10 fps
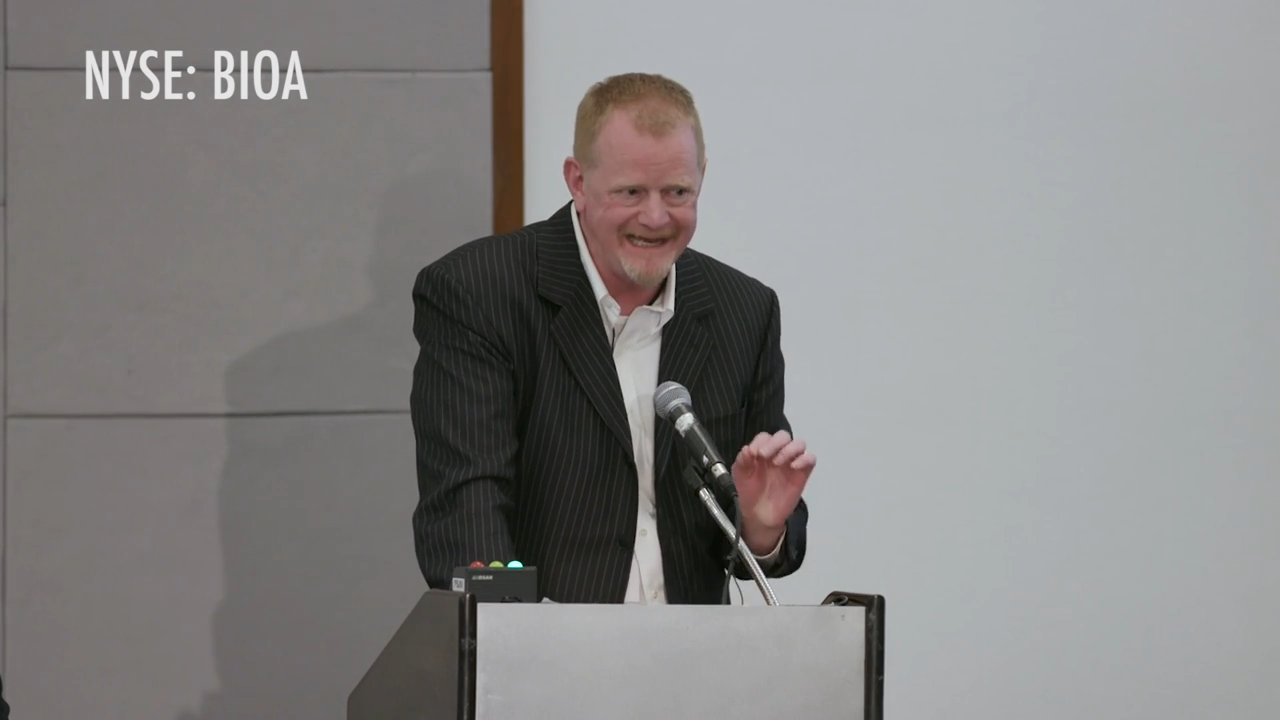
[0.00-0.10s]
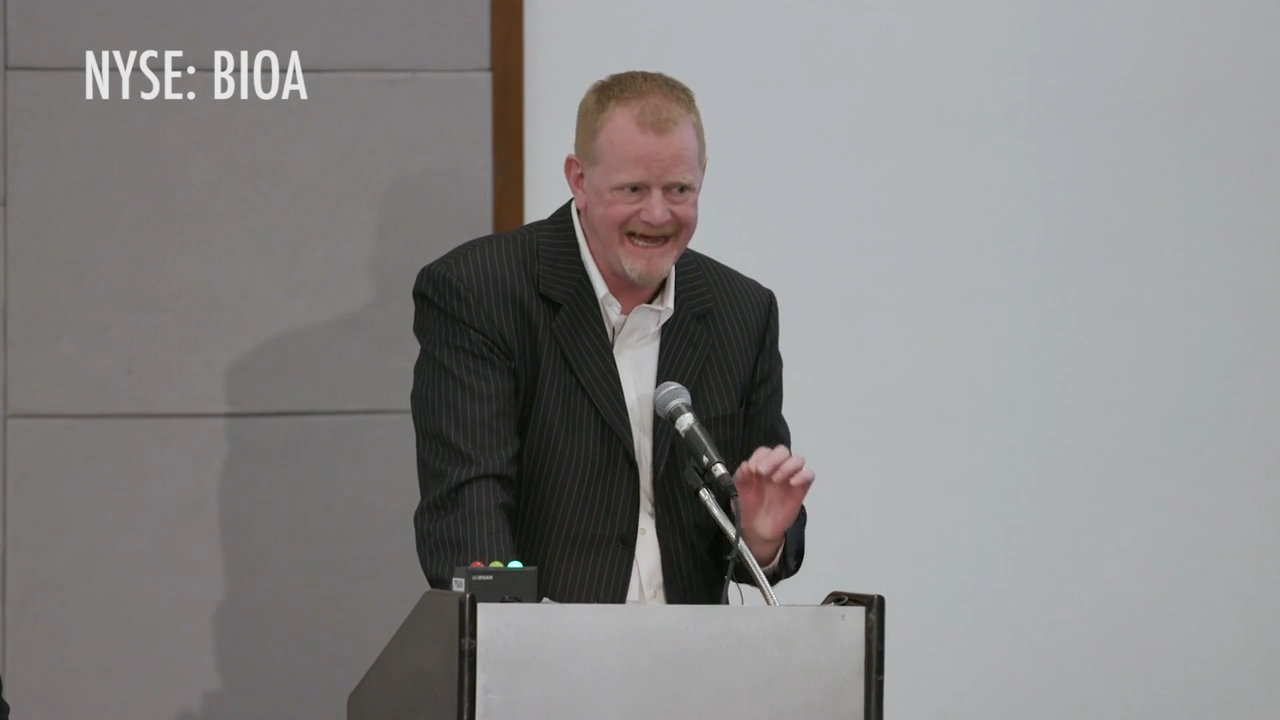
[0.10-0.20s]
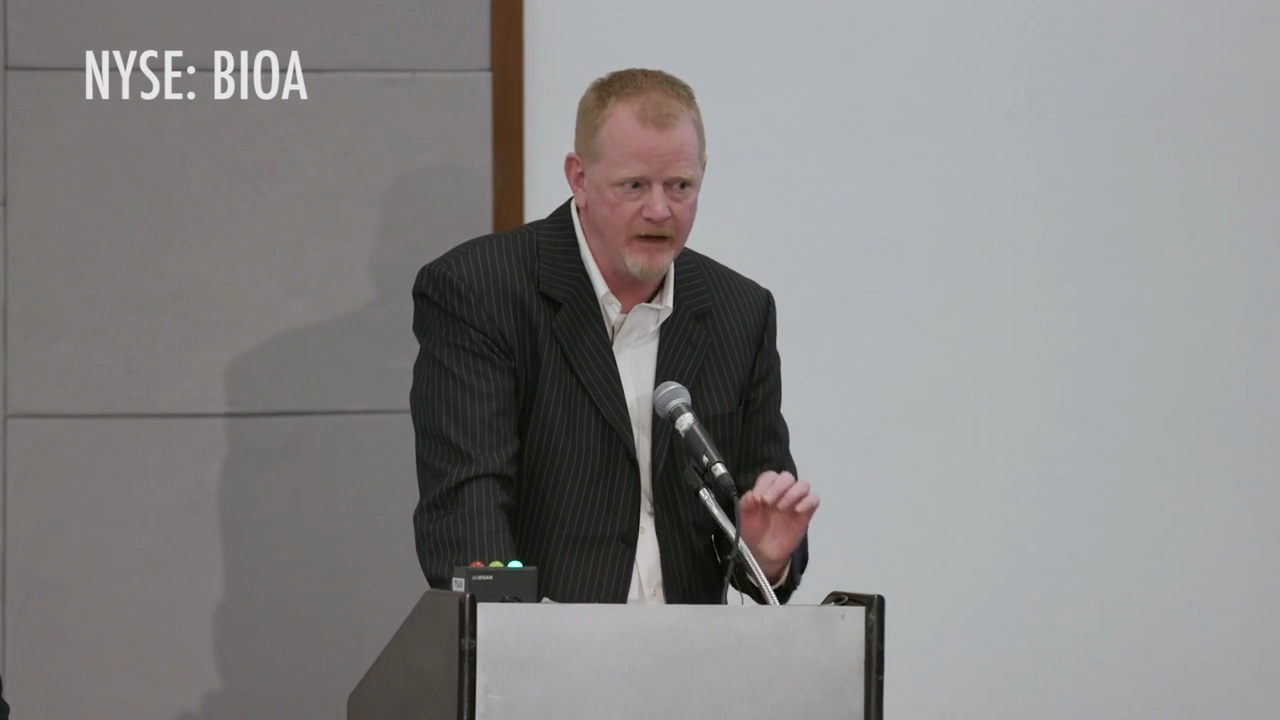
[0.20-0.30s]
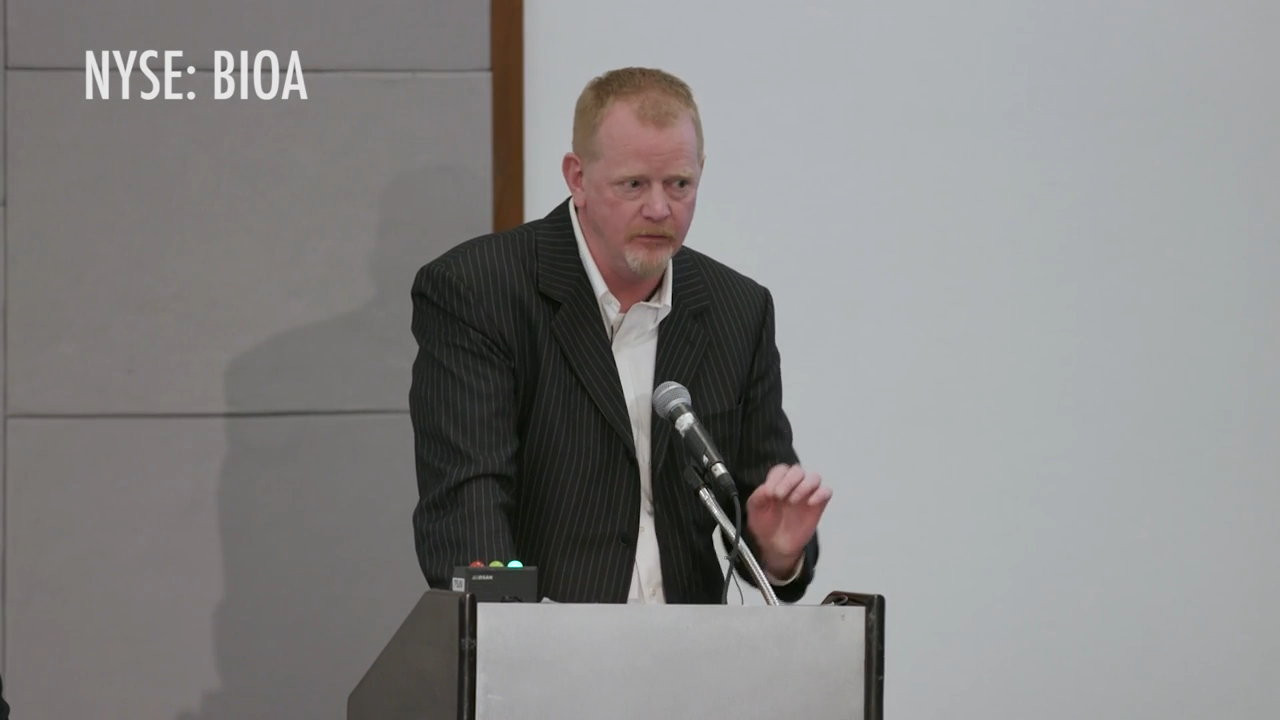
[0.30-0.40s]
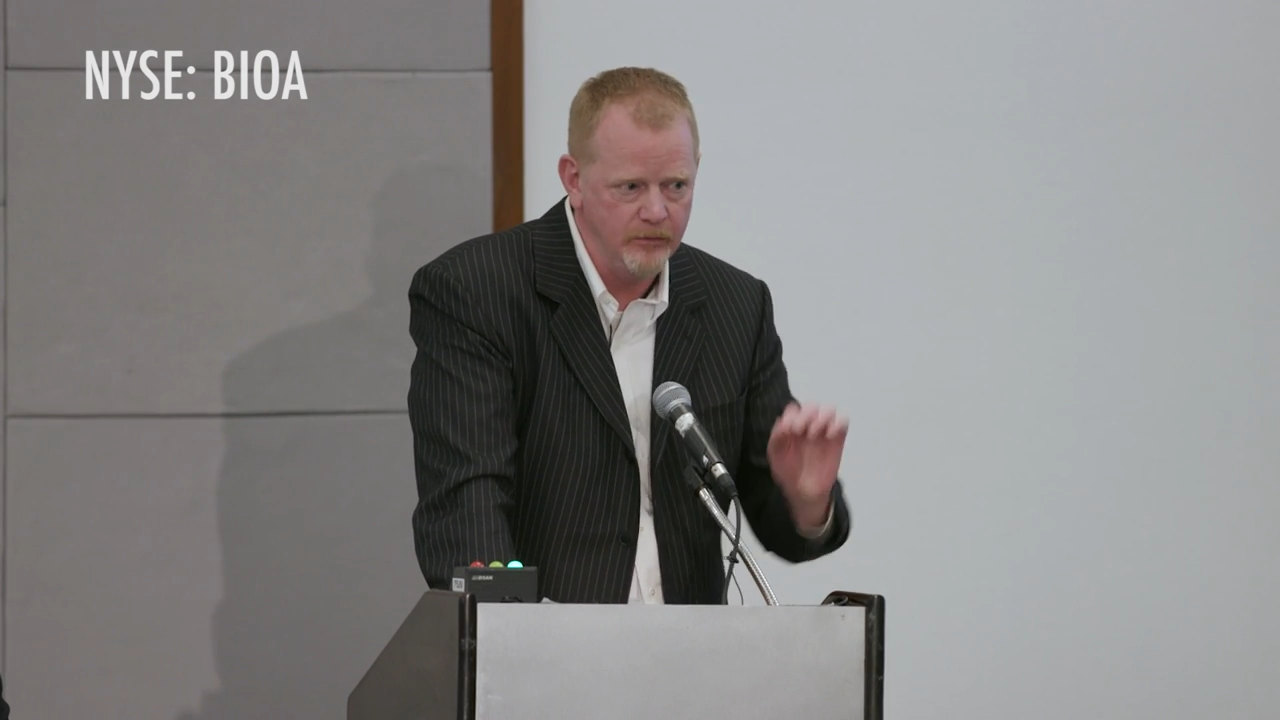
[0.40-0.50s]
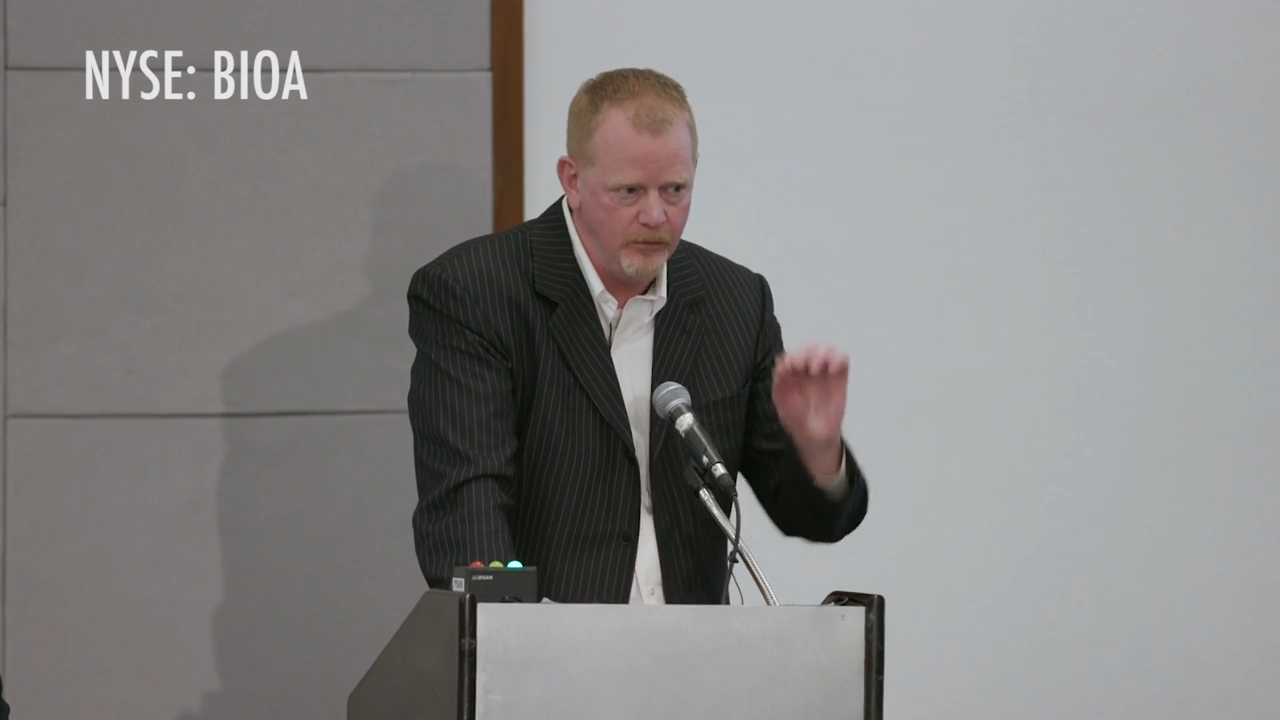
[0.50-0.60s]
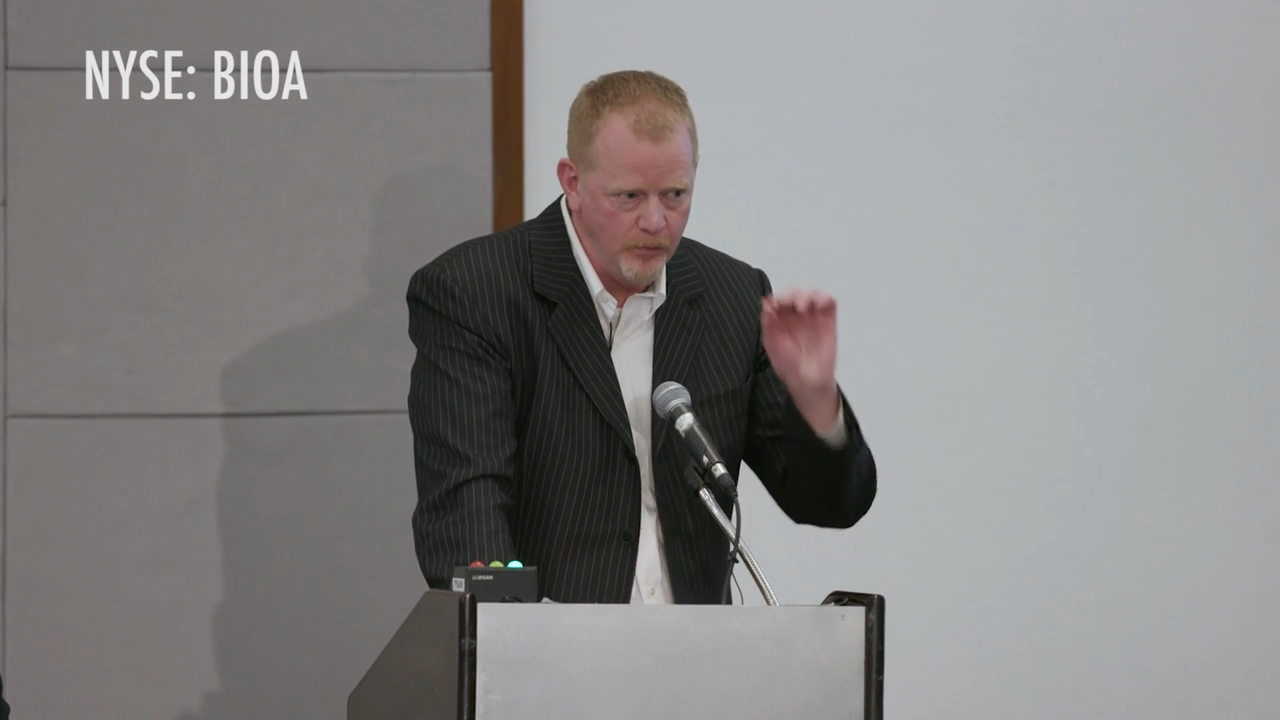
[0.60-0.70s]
now,